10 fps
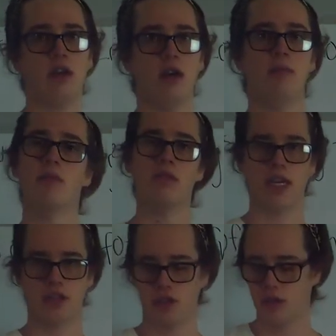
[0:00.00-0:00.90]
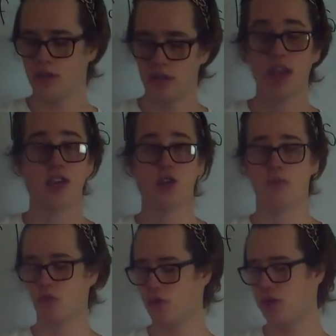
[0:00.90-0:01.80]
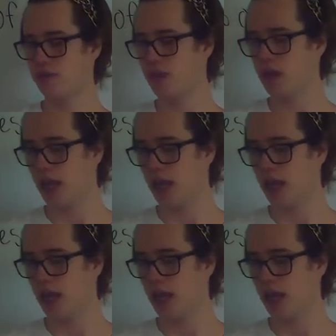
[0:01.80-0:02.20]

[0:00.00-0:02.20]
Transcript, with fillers: um, lecture, the lecture portion,